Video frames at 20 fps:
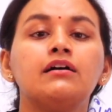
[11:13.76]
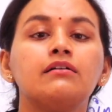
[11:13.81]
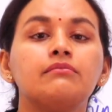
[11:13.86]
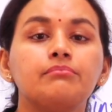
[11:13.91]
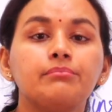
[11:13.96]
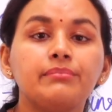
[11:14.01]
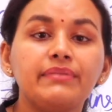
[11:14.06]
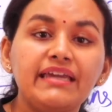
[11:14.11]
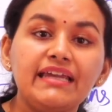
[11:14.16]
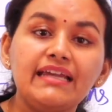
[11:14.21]

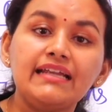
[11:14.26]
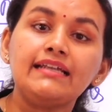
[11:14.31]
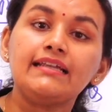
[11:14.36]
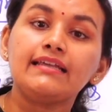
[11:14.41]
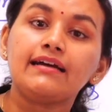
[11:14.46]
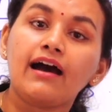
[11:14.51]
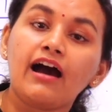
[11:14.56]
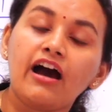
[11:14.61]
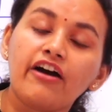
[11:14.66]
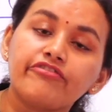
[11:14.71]

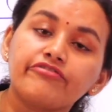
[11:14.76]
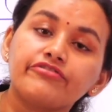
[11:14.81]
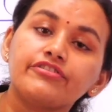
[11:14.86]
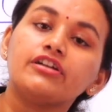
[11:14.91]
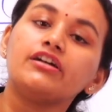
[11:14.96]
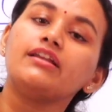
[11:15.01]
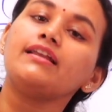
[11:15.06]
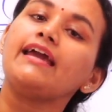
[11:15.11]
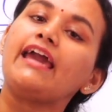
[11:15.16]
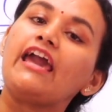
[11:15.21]
meet
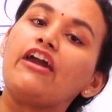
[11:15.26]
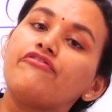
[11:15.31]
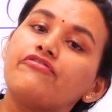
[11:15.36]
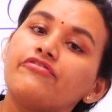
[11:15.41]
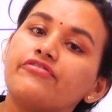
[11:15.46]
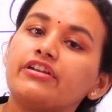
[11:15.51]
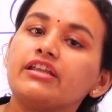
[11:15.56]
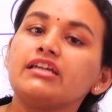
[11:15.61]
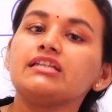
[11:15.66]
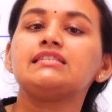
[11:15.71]
after
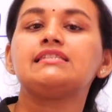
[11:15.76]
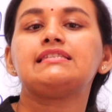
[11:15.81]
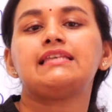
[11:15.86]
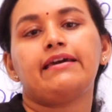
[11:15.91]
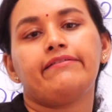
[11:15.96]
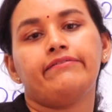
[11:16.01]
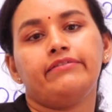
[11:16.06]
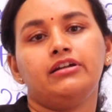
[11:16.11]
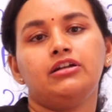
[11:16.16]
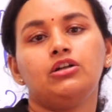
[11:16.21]
every
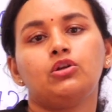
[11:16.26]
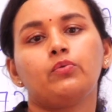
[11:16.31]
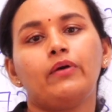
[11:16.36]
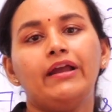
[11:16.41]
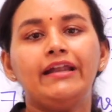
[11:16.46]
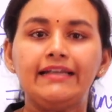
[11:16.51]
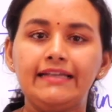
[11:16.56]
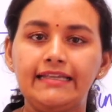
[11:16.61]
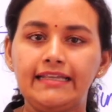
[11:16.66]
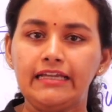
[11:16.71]

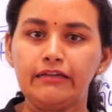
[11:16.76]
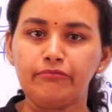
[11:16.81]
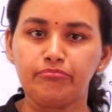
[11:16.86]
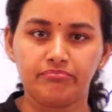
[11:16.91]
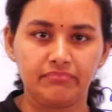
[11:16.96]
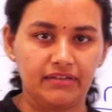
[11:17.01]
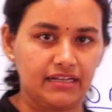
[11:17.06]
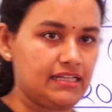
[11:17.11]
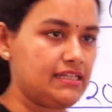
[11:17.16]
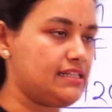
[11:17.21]

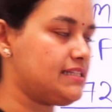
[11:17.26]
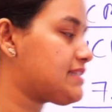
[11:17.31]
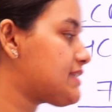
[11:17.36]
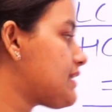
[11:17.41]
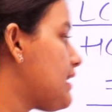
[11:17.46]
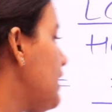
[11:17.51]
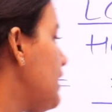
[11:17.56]
720 minutes.